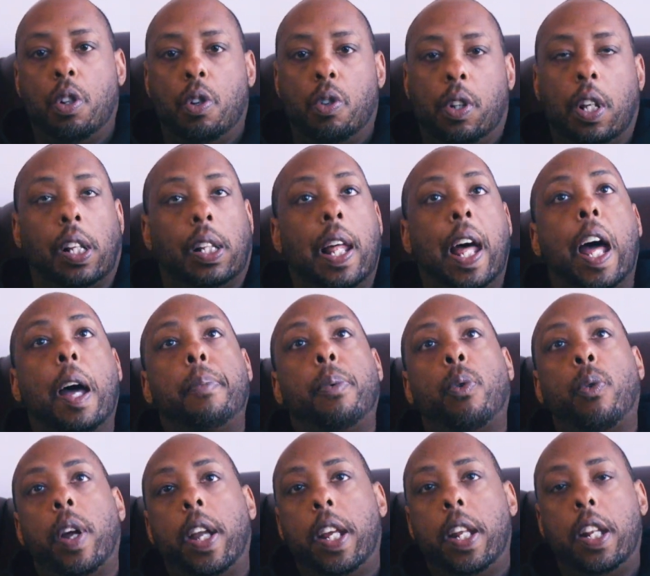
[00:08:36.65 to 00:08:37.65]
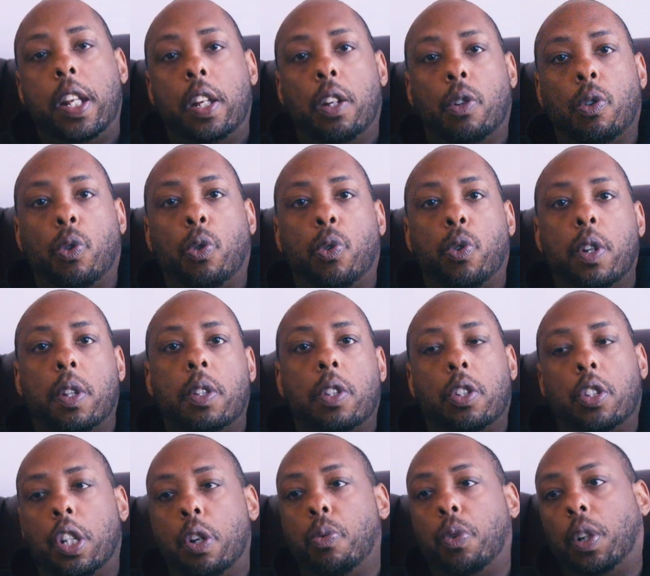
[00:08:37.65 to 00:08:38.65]
collaborating on,
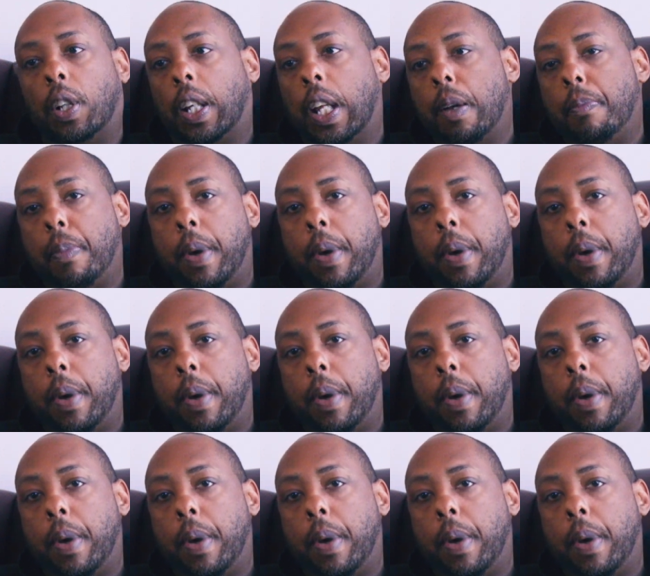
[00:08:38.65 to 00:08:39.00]
she would look at